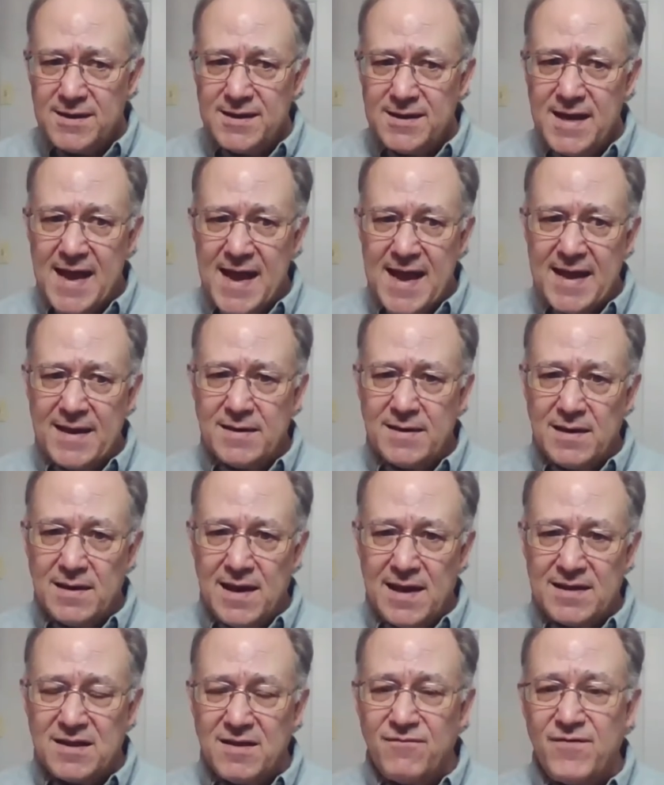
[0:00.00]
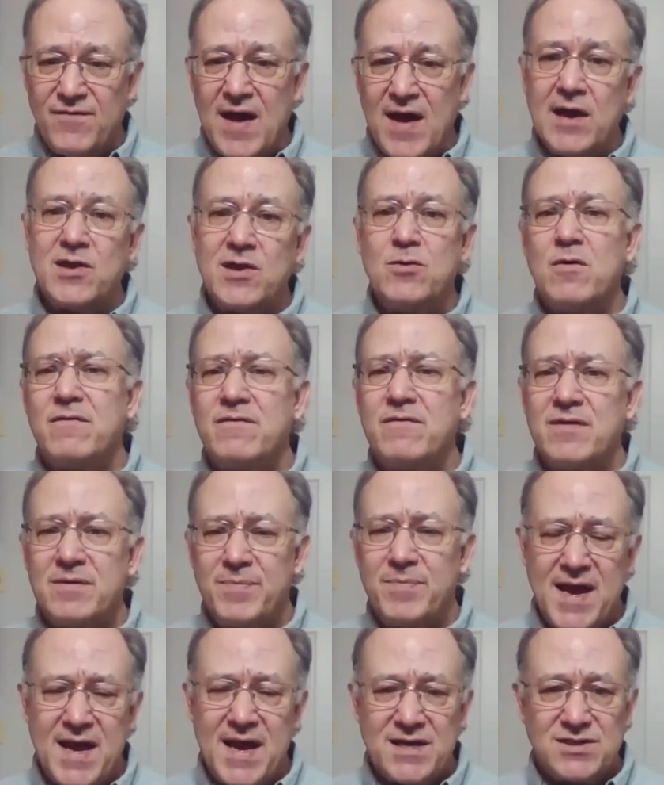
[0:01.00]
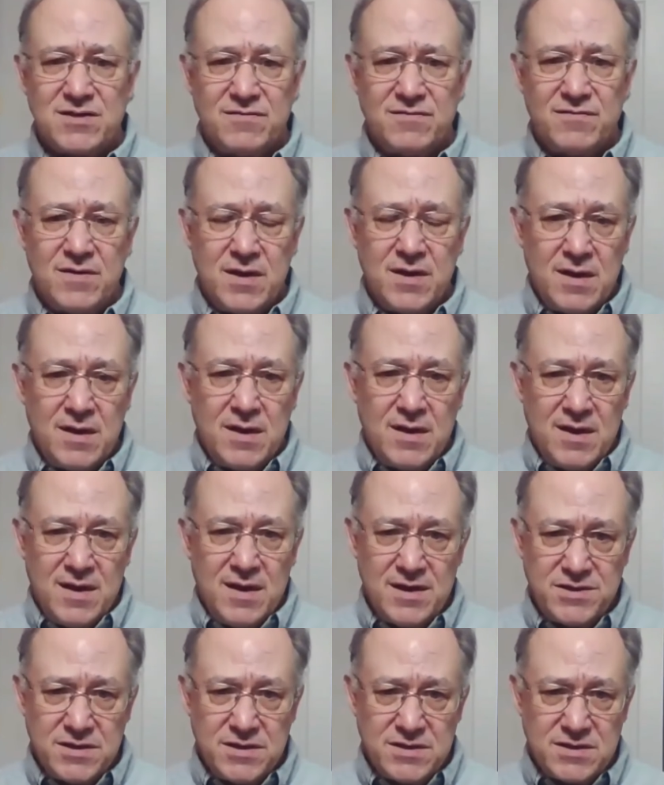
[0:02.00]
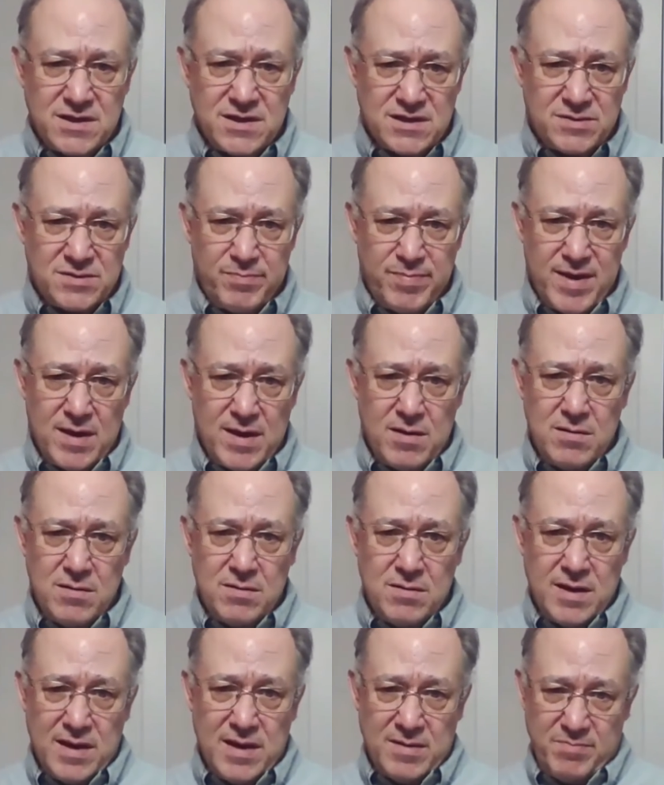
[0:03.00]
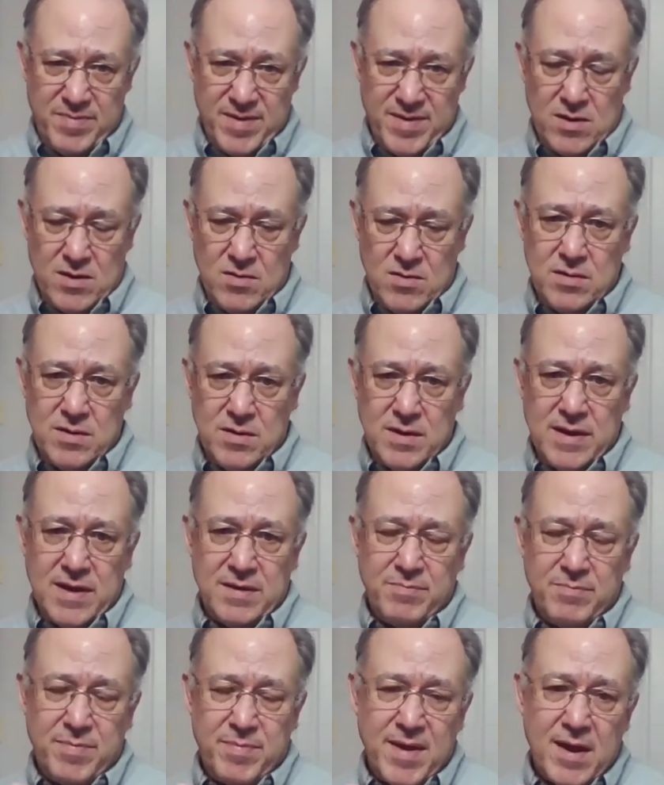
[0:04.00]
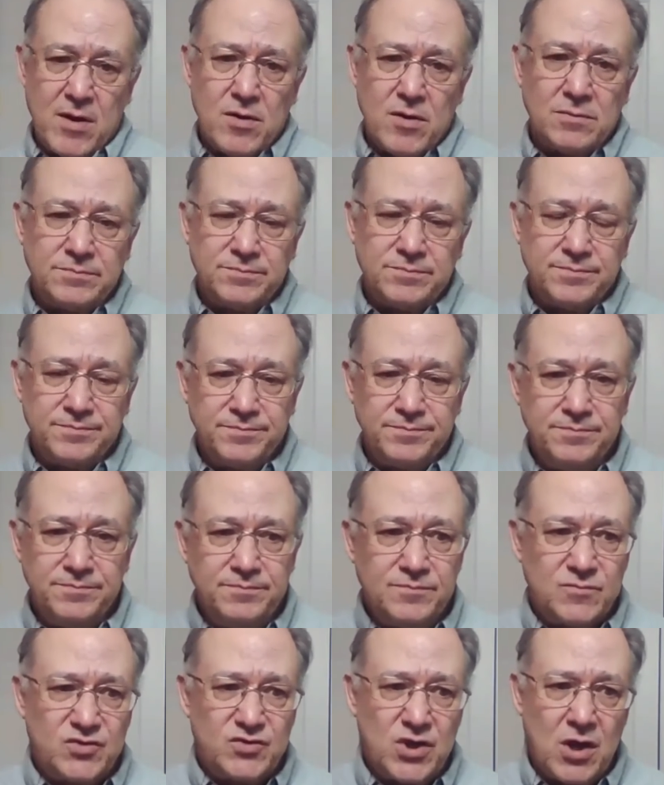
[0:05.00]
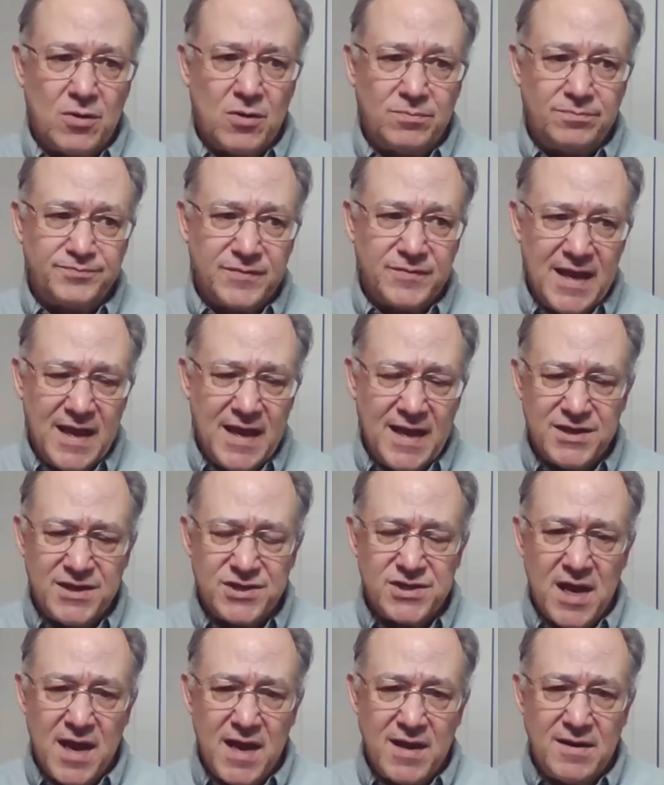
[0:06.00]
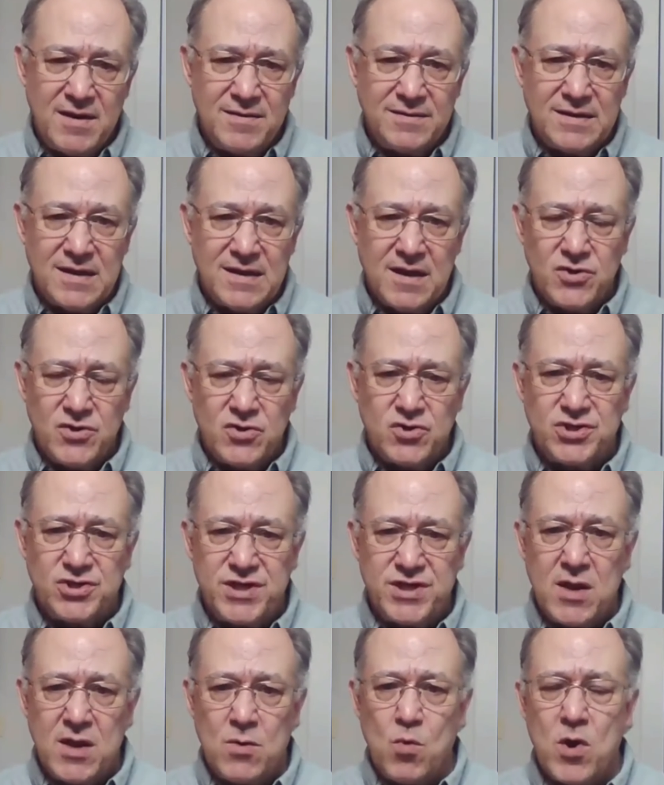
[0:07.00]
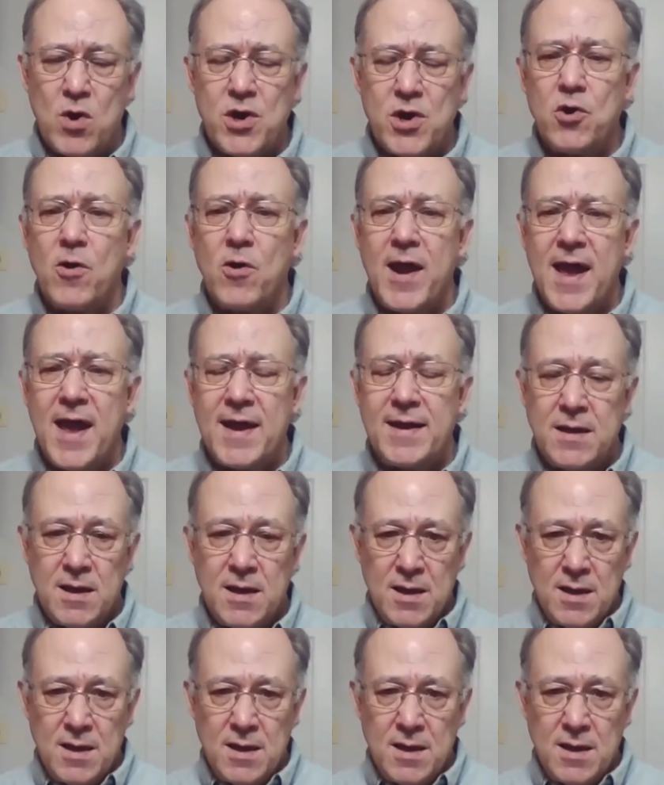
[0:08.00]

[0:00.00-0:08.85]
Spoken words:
And like the value of Onpassive, it just gets better and better and better. So get excited, understand where you're at,